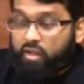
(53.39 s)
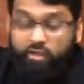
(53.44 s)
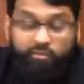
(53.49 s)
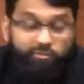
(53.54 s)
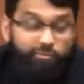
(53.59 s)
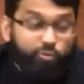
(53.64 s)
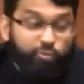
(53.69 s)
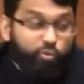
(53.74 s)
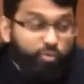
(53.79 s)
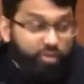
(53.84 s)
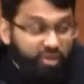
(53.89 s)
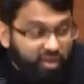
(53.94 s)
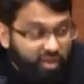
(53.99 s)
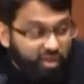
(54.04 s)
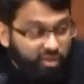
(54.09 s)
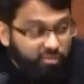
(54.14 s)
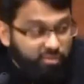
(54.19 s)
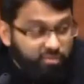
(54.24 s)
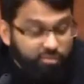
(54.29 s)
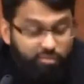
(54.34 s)
If you
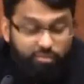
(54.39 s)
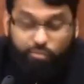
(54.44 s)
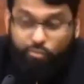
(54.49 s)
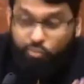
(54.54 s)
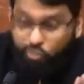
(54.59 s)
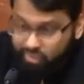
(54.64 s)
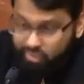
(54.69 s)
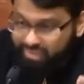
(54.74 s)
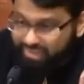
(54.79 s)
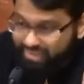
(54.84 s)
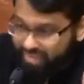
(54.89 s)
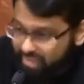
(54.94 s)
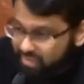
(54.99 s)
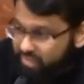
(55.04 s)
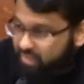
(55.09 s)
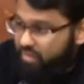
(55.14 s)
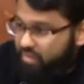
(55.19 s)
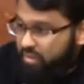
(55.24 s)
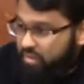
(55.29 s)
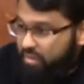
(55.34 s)
become
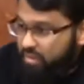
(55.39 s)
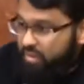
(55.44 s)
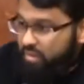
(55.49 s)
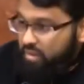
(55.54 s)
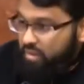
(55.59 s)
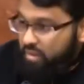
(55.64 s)
murtad